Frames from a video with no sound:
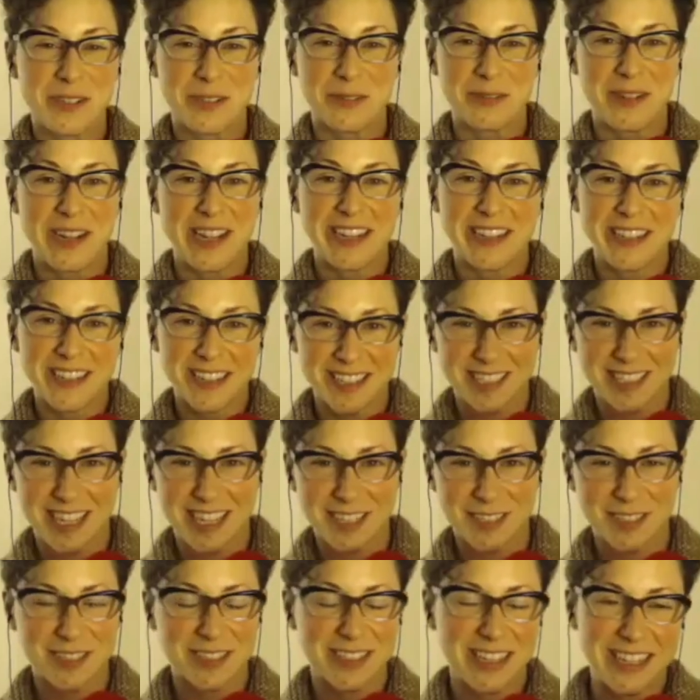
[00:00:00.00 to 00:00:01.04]
write a
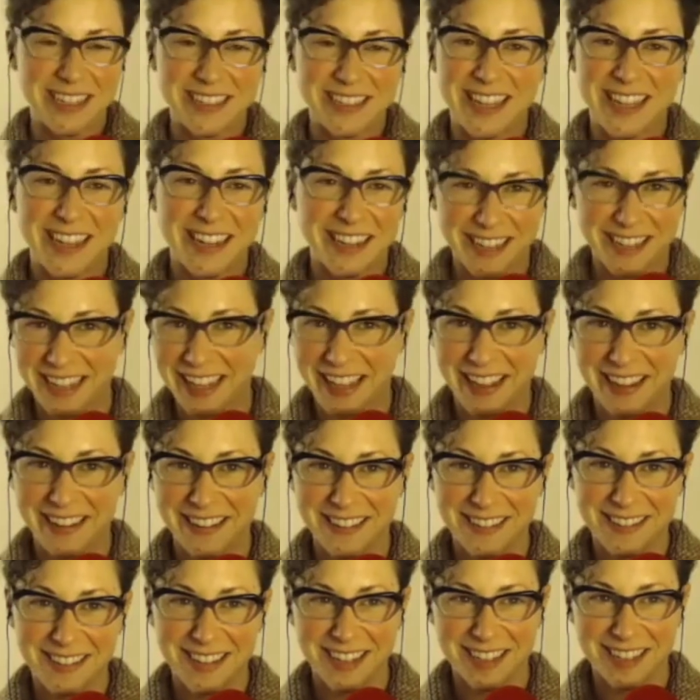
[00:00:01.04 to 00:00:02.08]
section like that
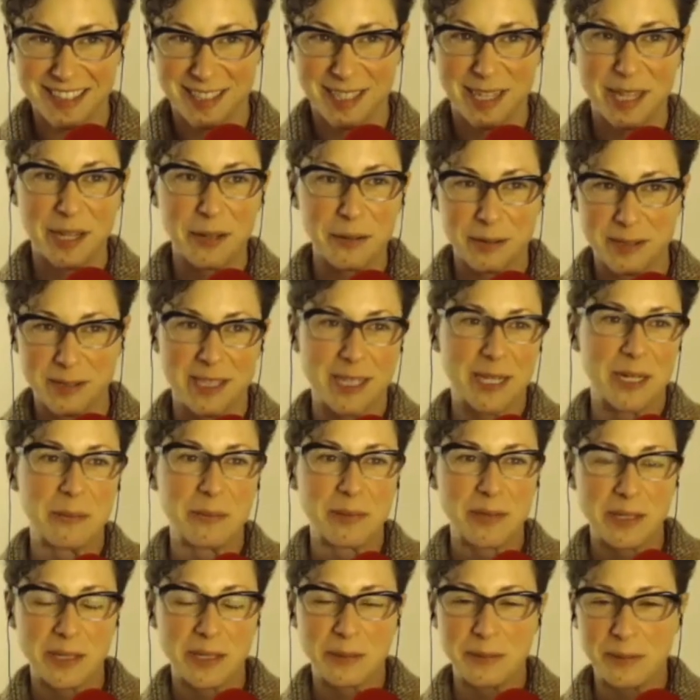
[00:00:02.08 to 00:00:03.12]
again and say it was like
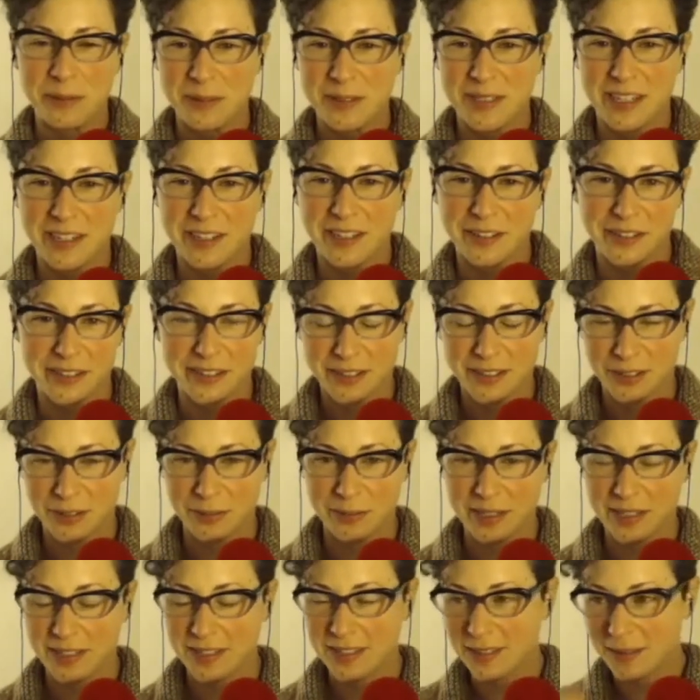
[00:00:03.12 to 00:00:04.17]
applicable to other
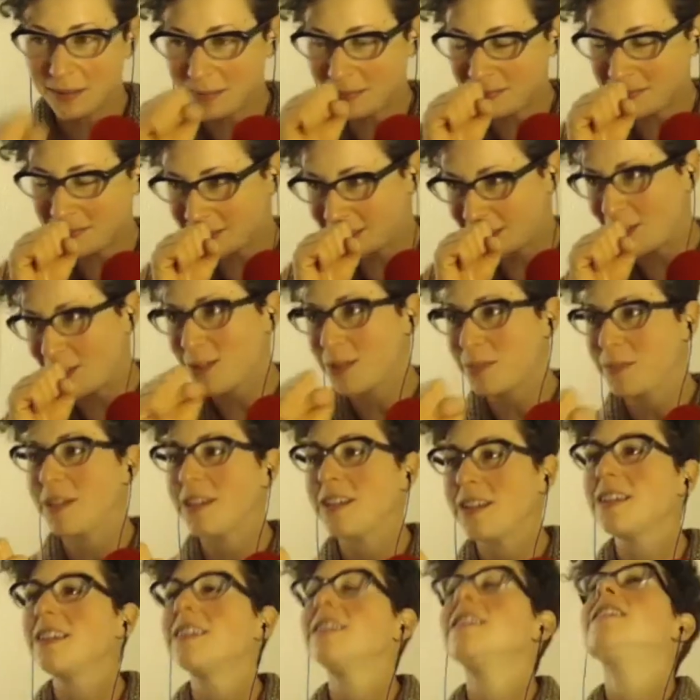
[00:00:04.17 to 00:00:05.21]
instruments, excuse
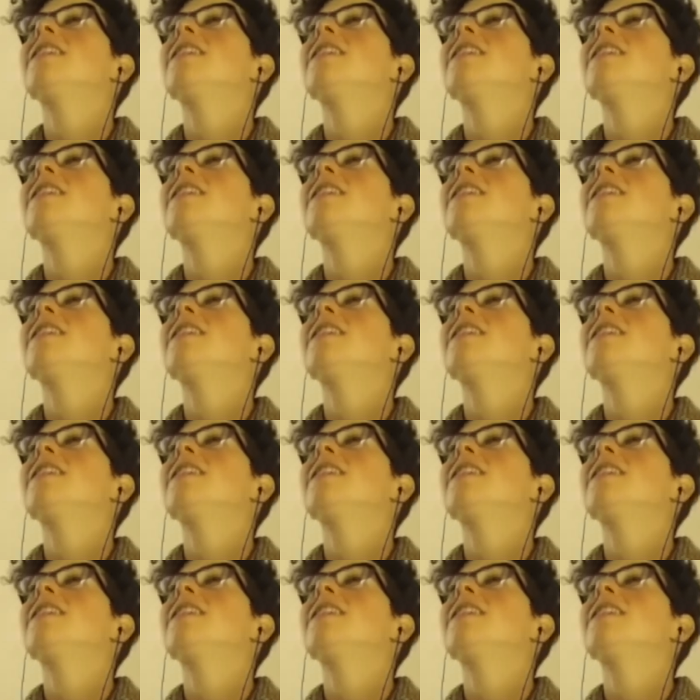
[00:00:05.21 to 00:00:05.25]
me,